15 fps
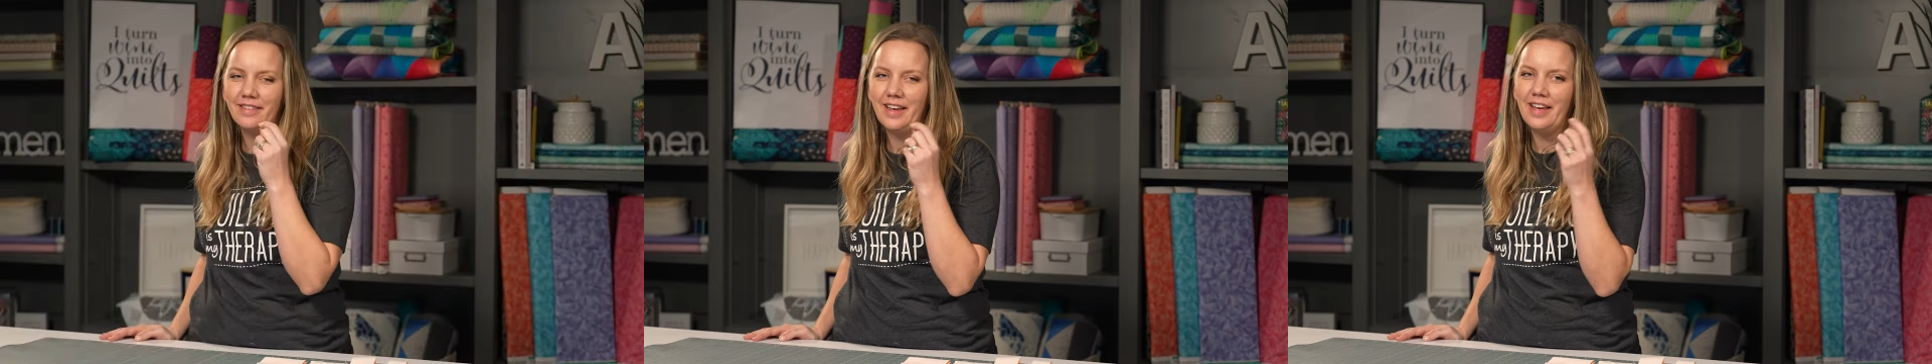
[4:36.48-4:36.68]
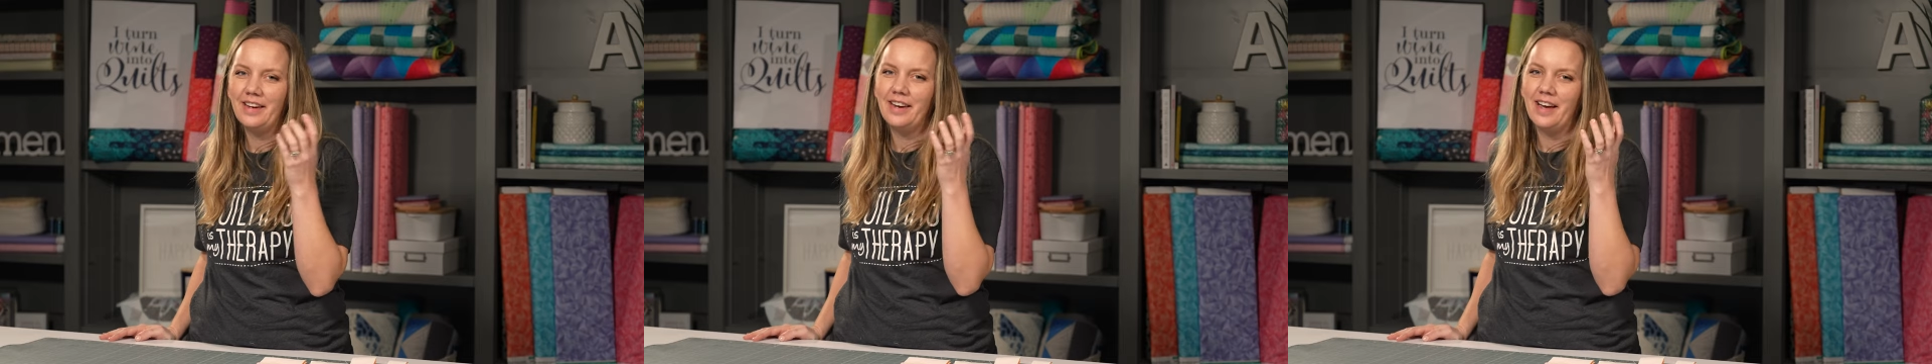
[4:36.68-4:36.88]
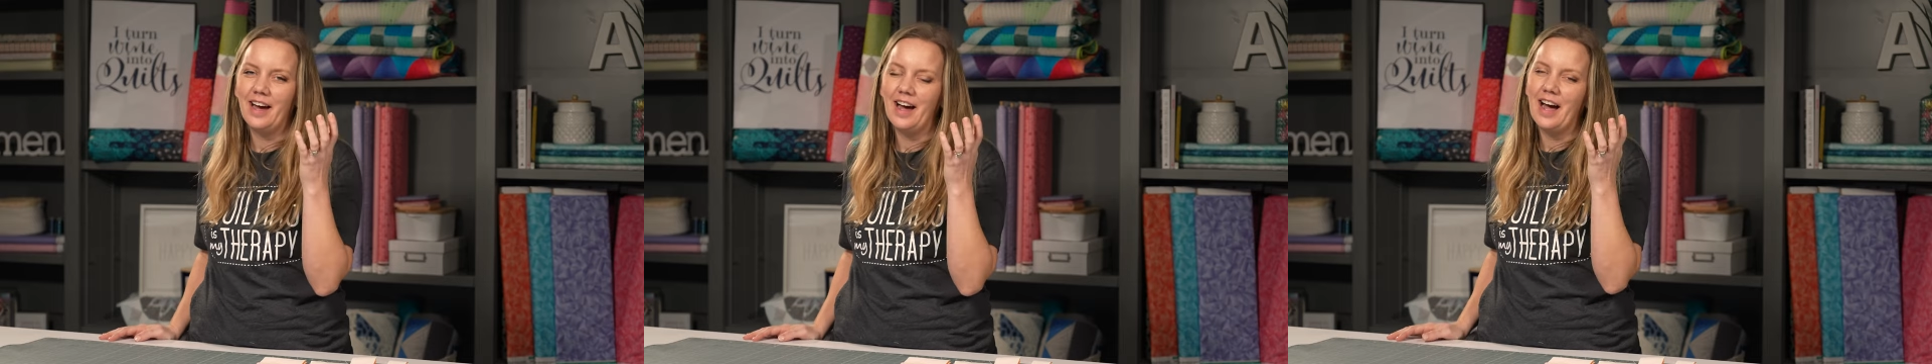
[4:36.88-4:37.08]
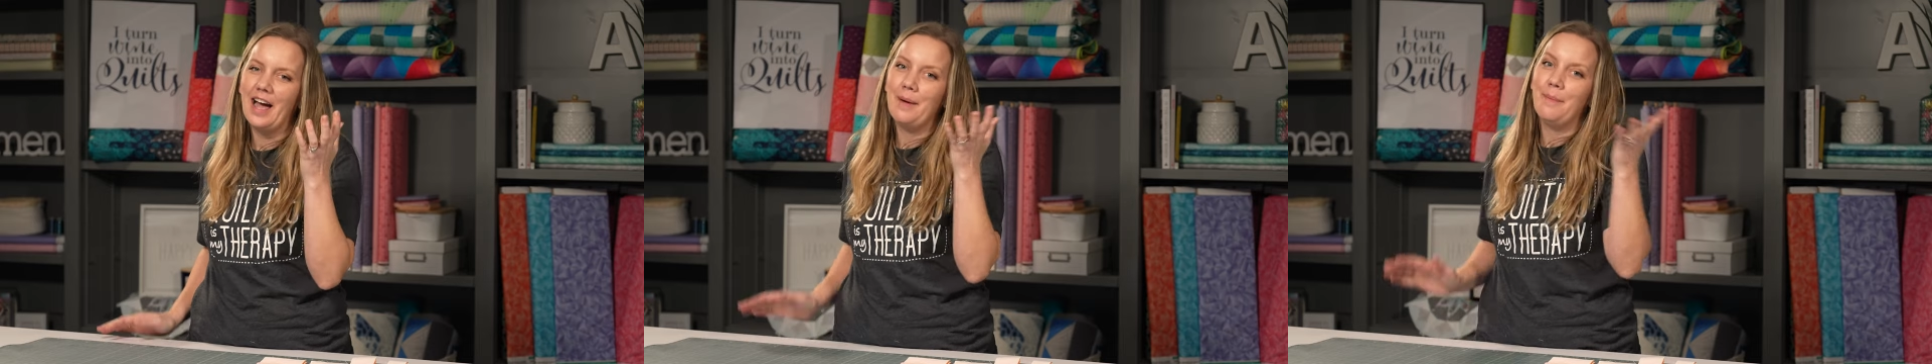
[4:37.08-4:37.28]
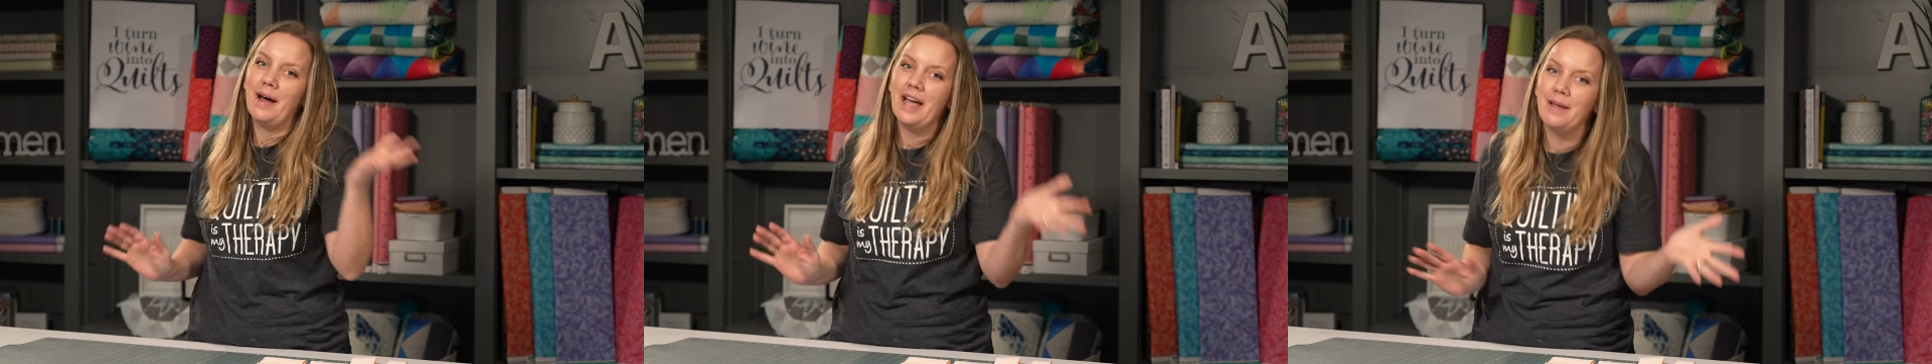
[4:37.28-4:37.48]
And
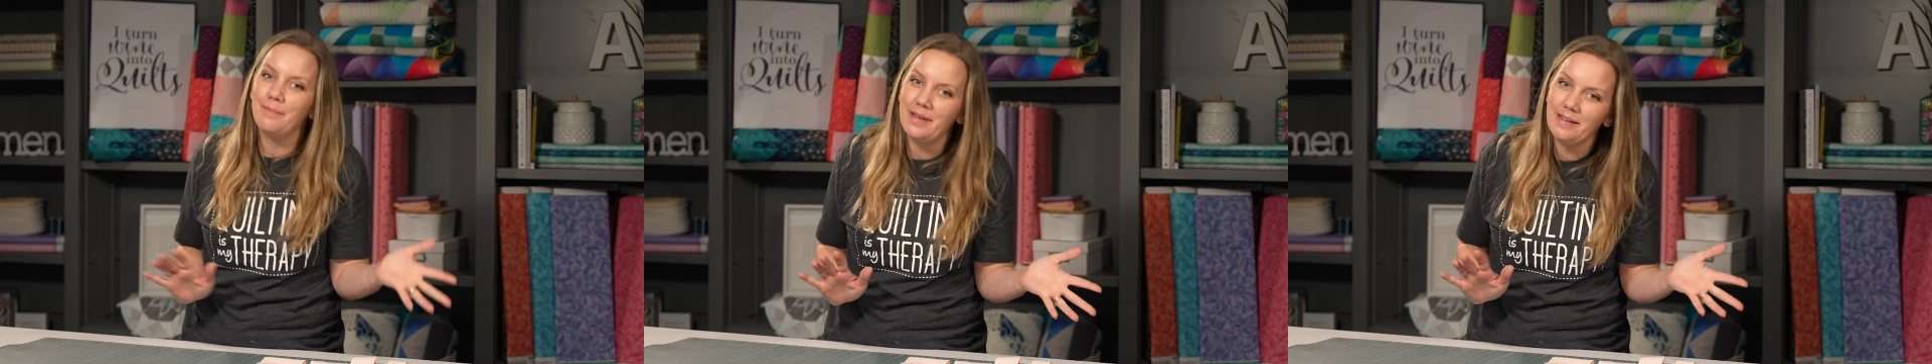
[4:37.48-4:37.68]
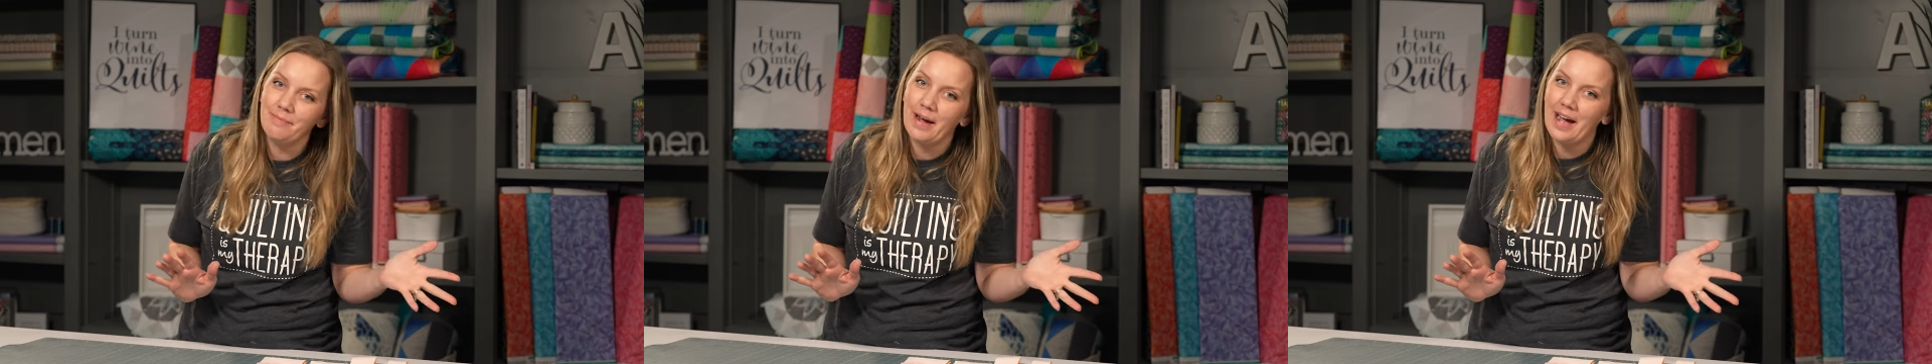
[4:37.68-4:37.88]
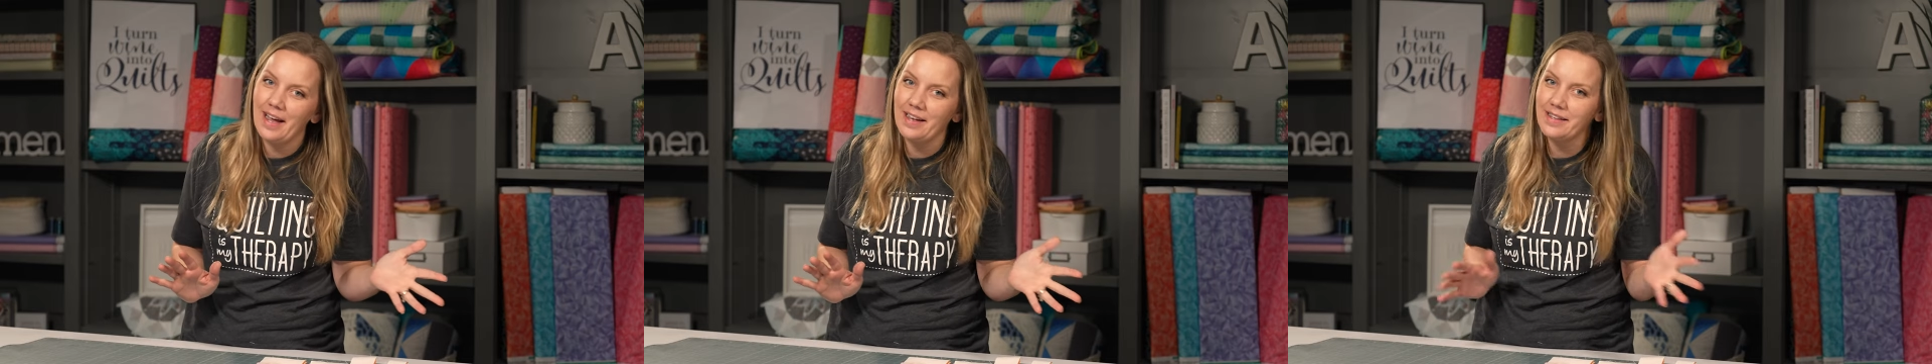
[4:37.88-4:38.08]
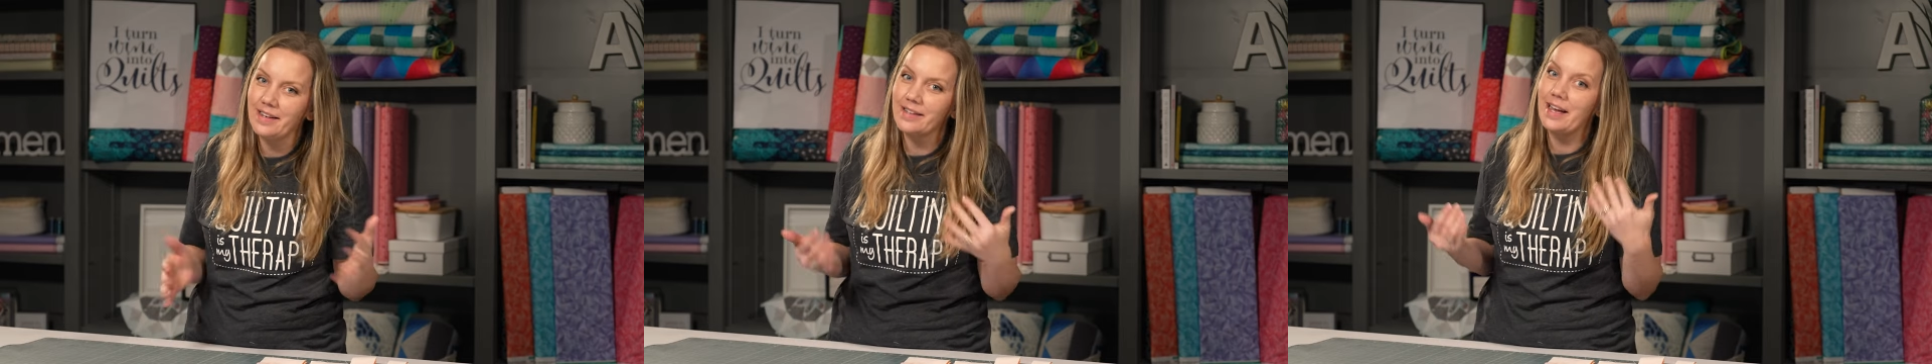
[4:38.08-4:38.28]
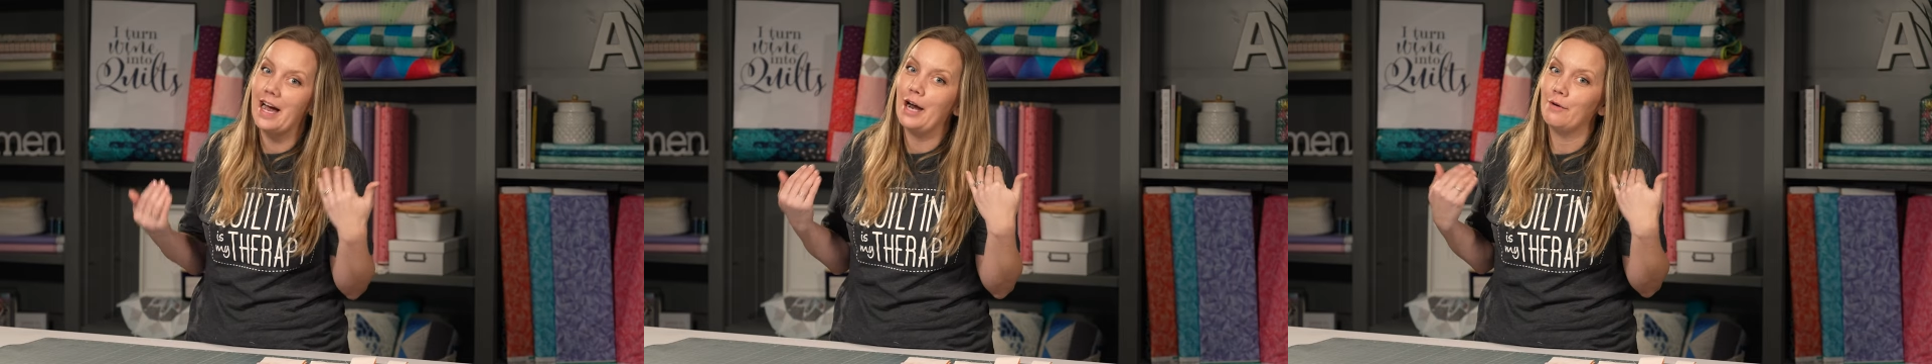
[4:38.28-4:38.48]
I might be biased
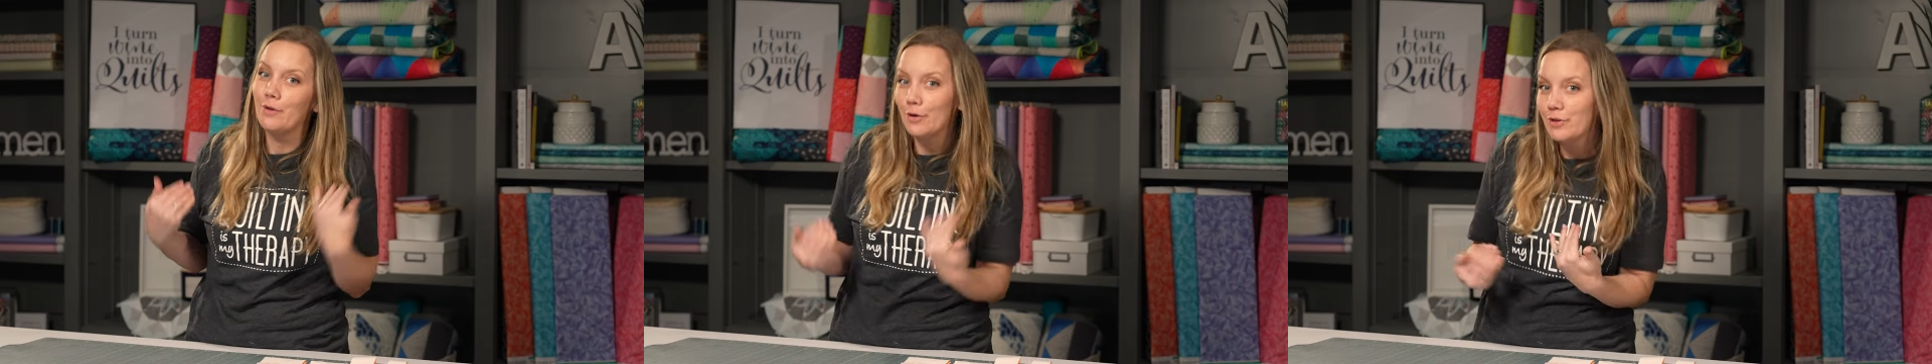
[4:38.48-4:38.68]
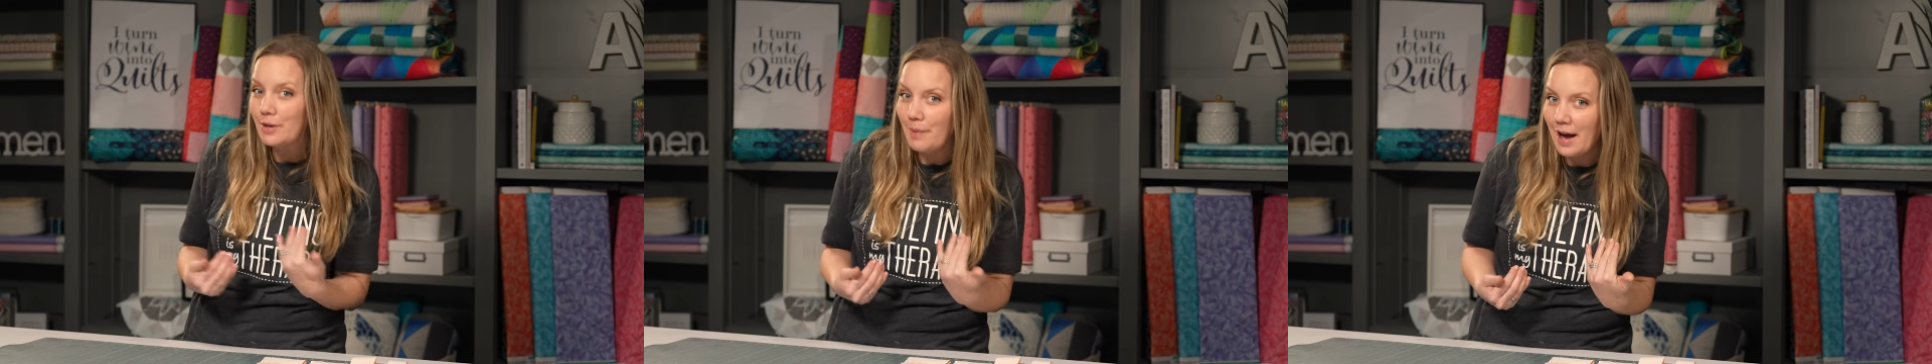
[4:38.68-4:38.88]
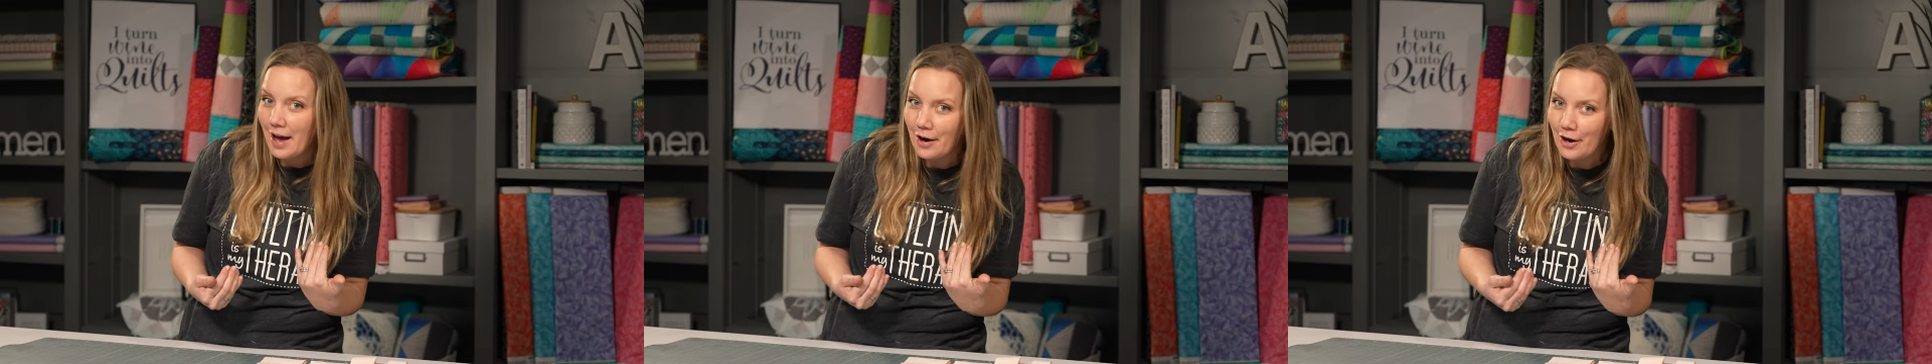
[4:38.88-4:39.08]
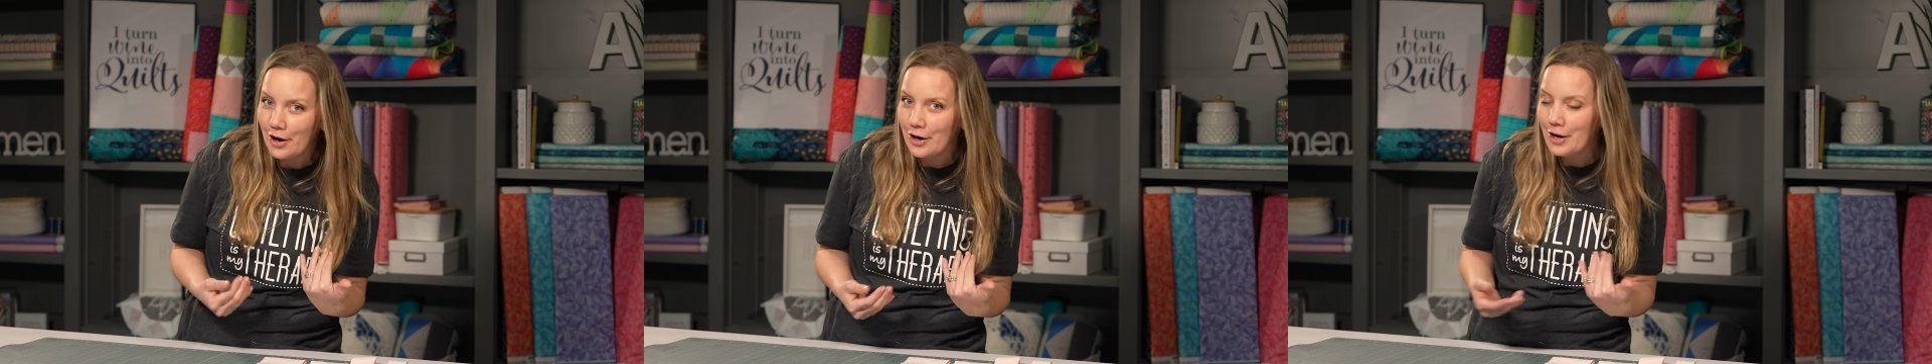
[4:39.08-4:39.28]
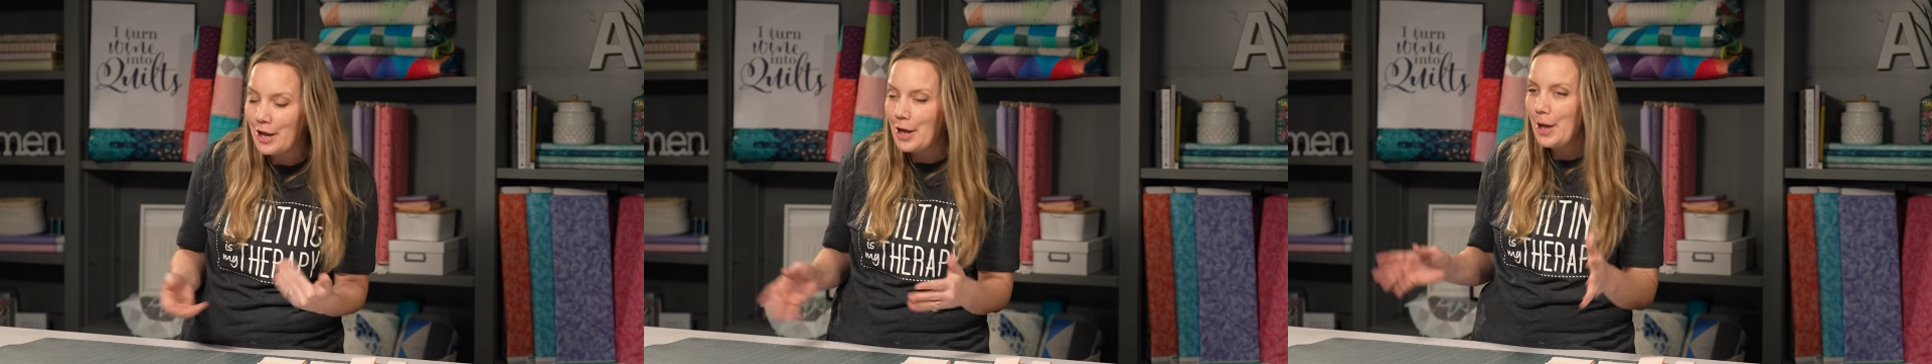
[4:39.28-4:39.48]
because I wrote the pattern,